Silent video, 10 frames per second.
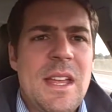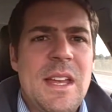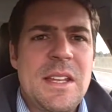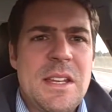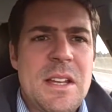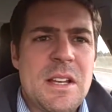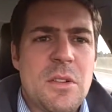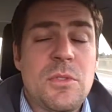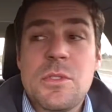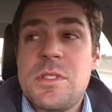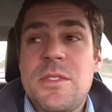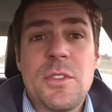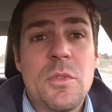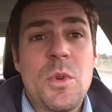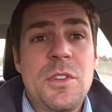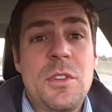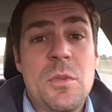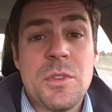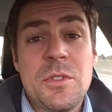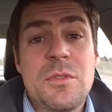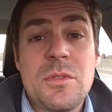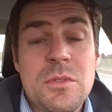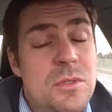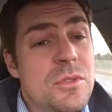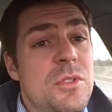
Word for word: And uh, of course, the difficult one you don't want to,